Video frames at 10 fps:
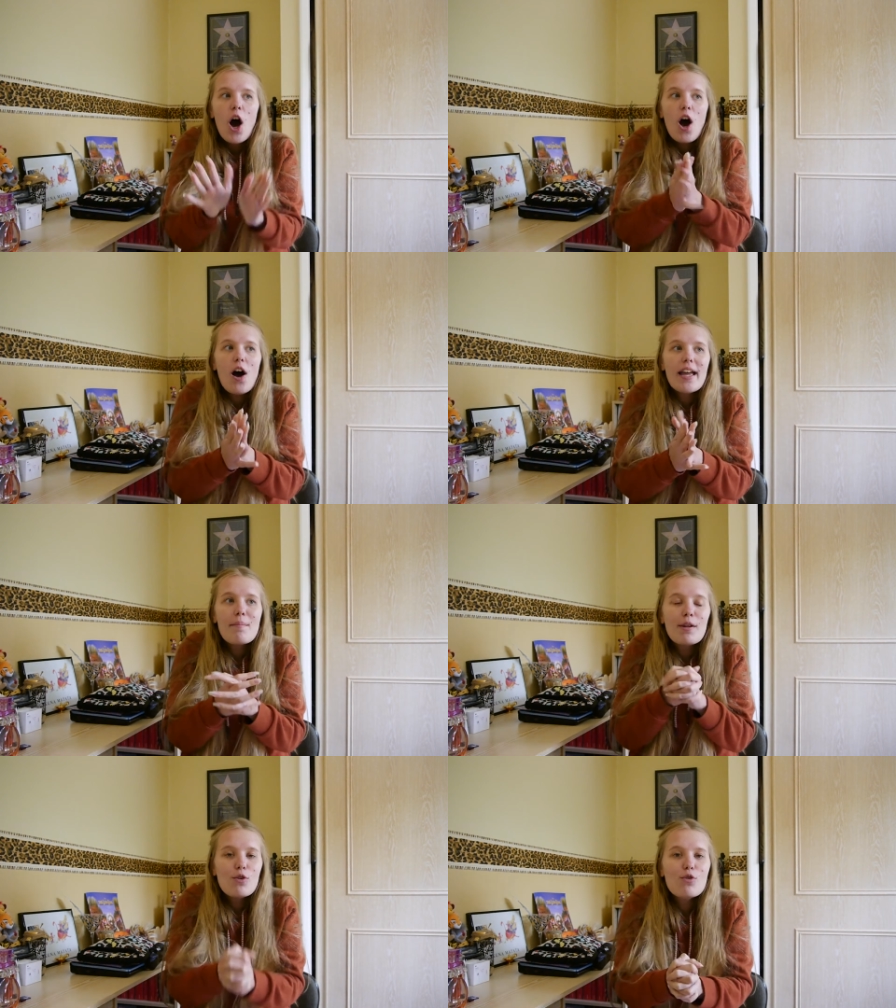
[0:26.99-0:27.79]
I
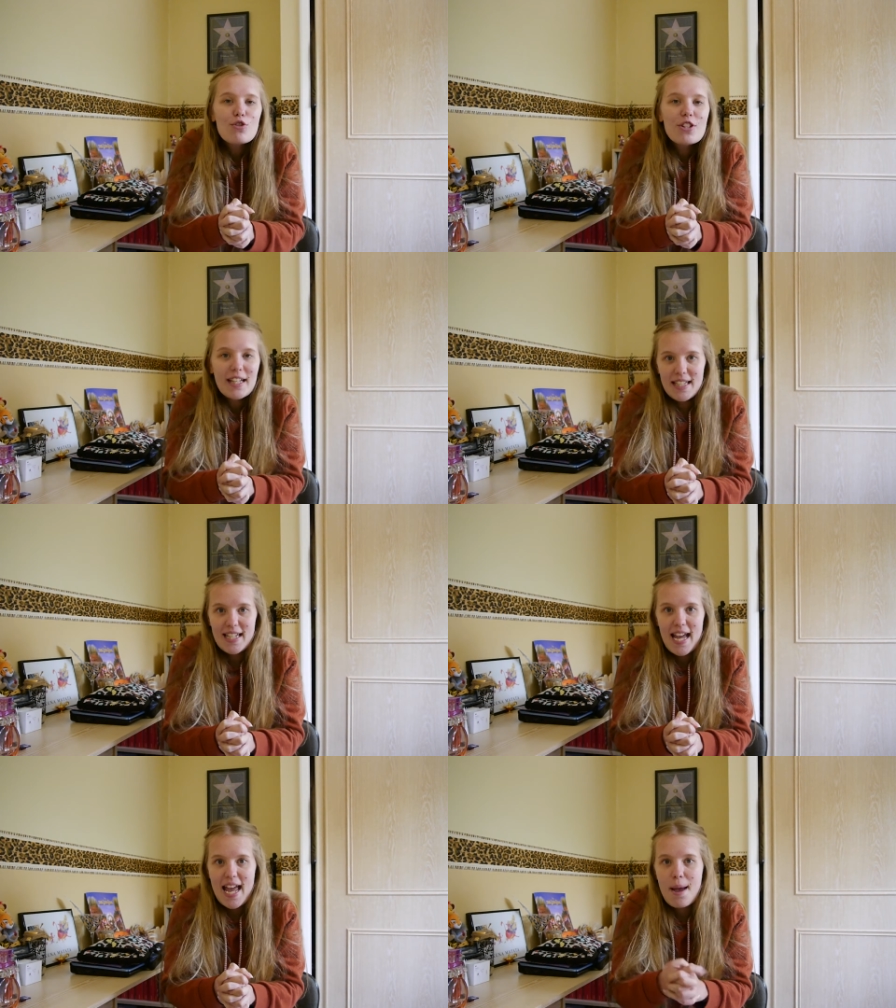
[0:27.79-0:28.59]
am launching
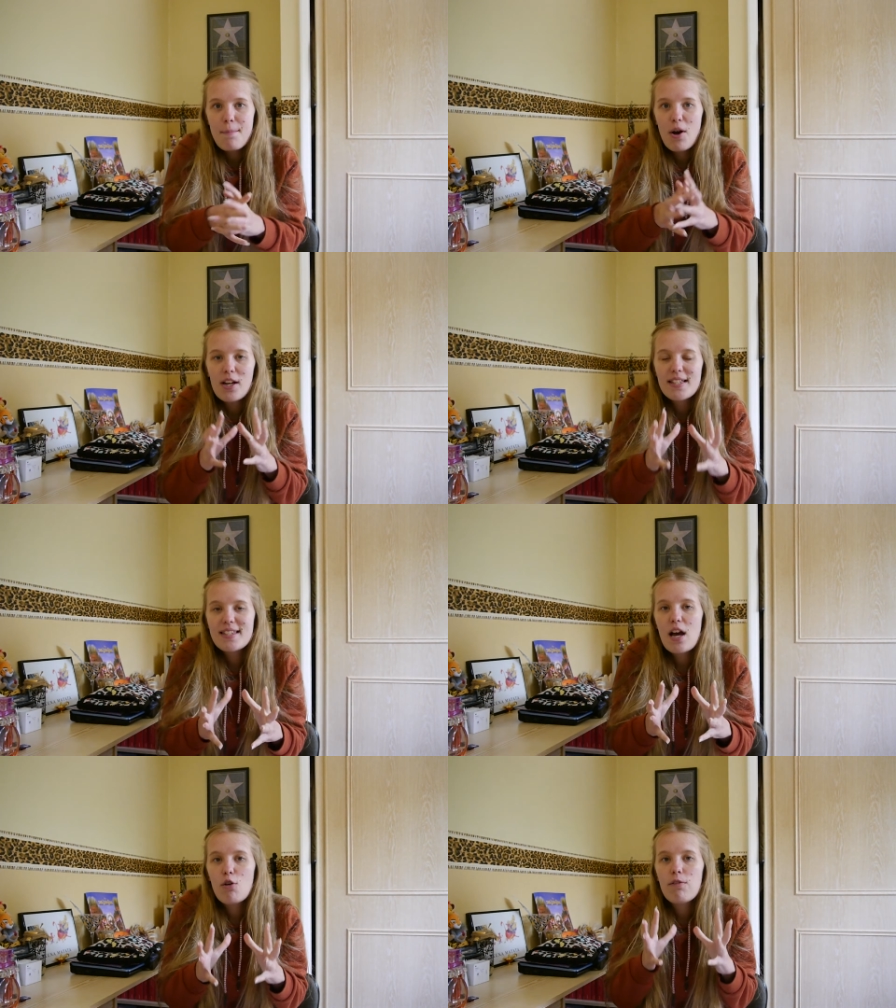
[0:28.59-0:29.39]
today my
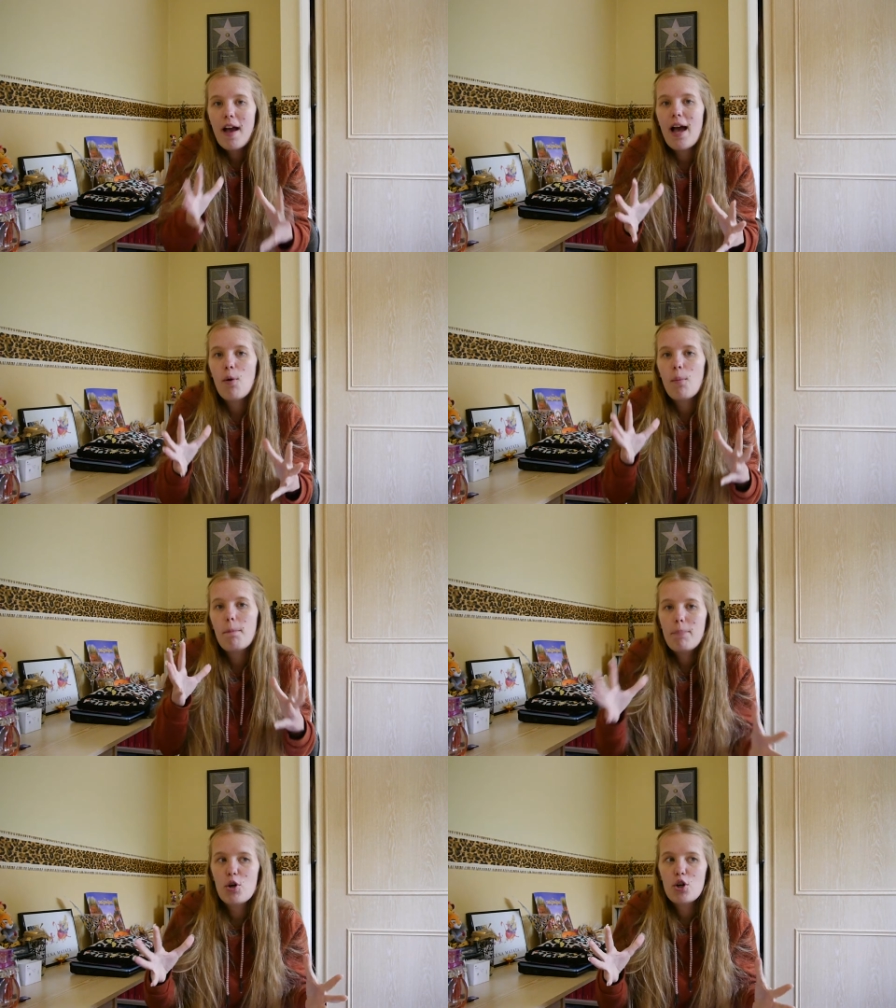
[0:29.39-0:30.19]

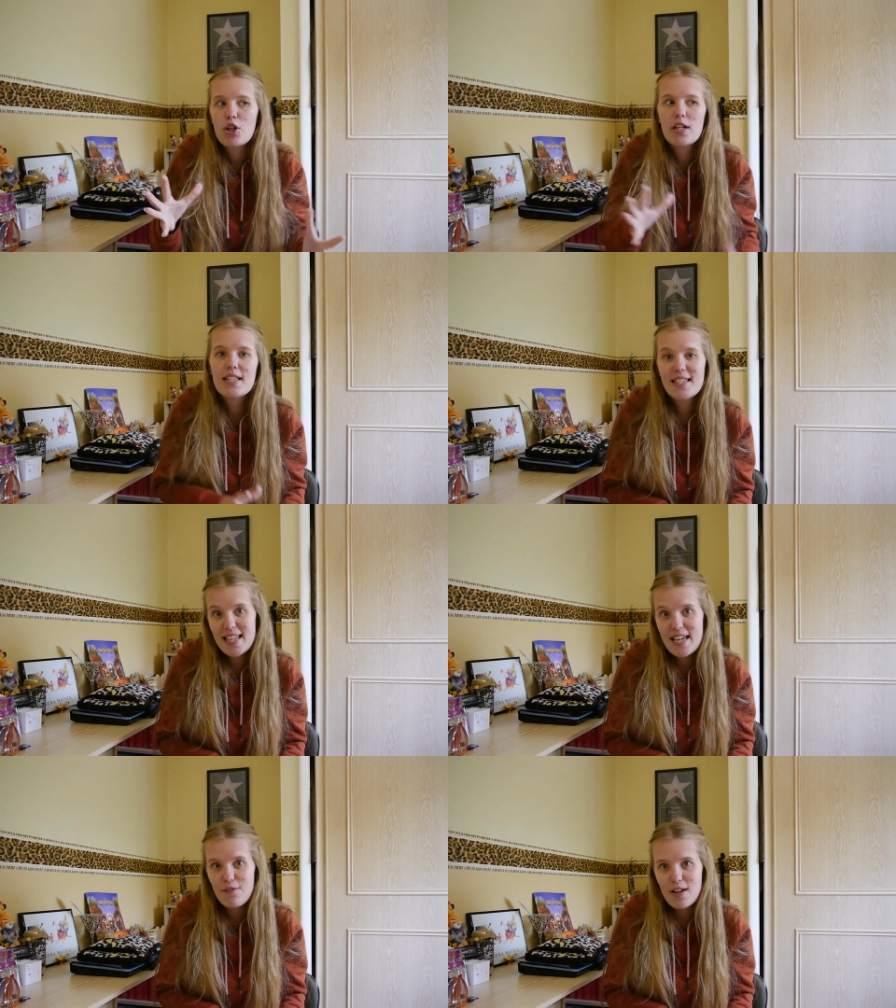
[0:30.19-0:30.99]
self-help book
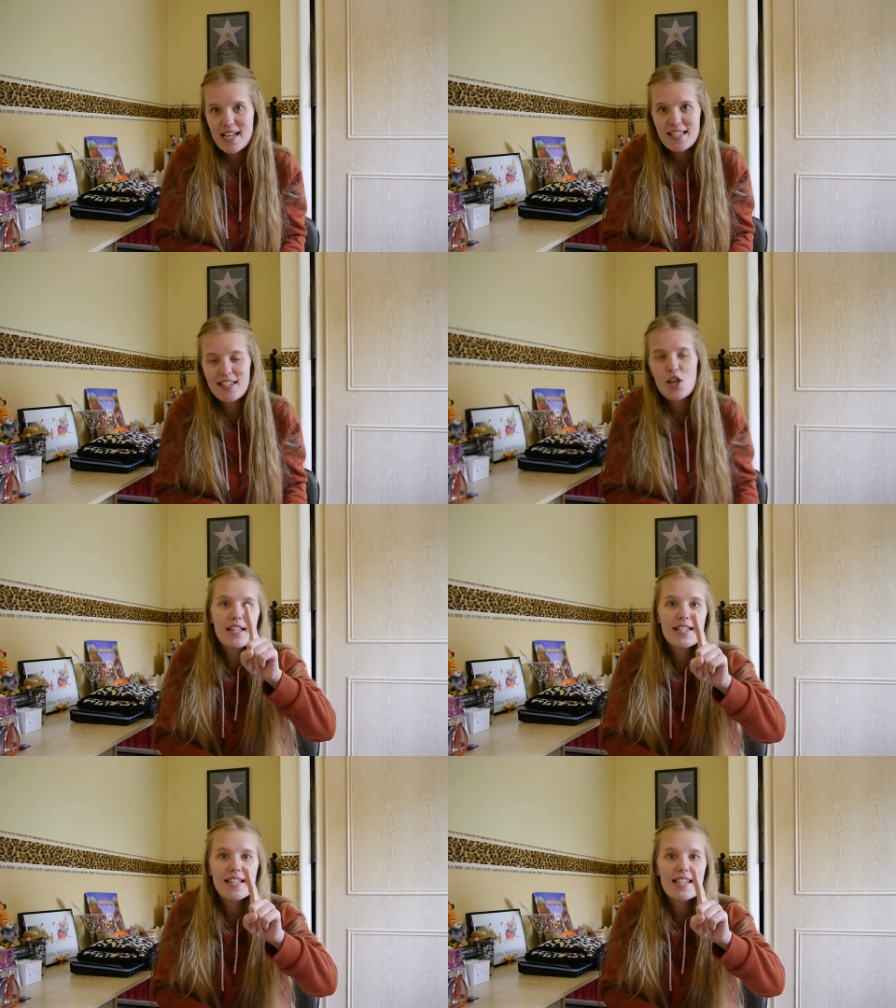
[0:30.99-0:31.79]
series.
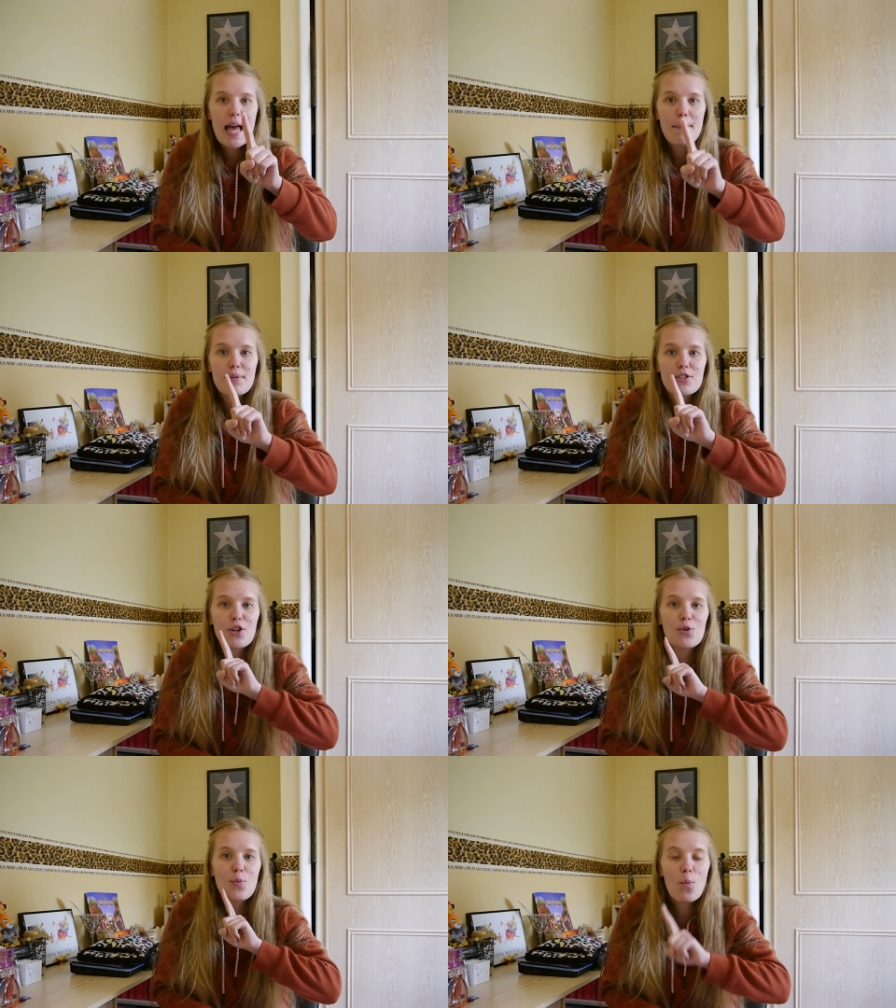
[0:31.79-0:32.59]
This is
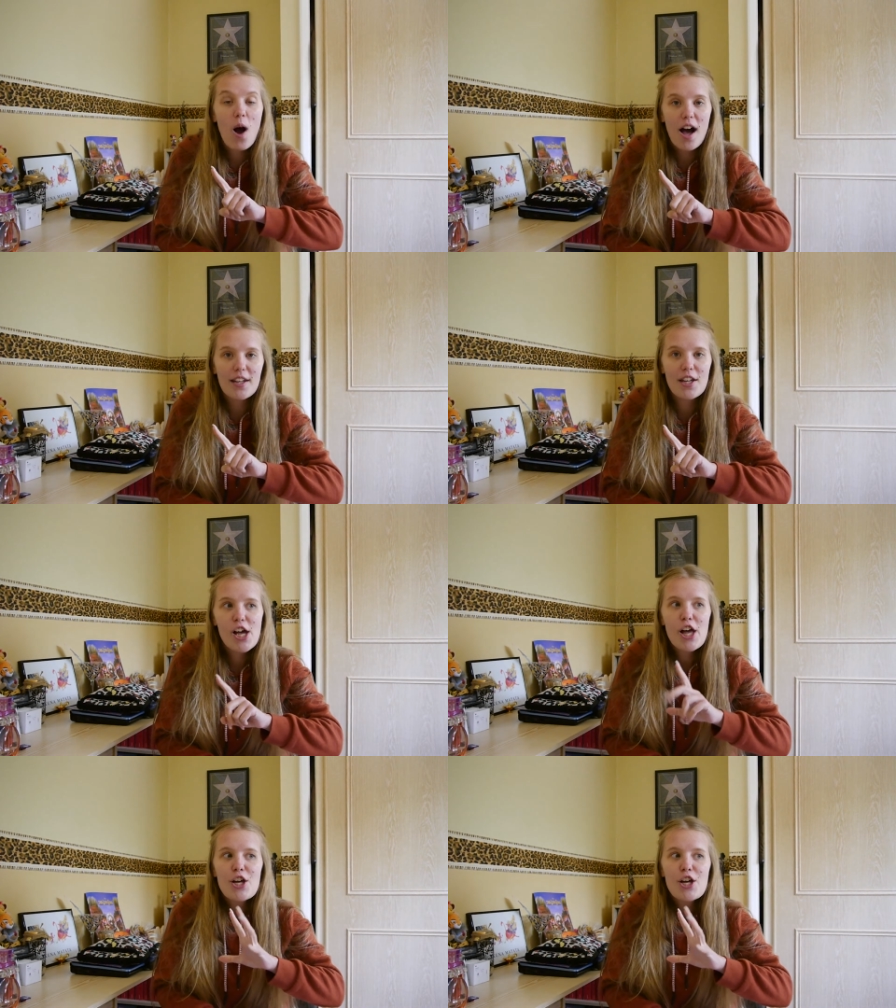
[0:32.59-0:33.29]
episode 1.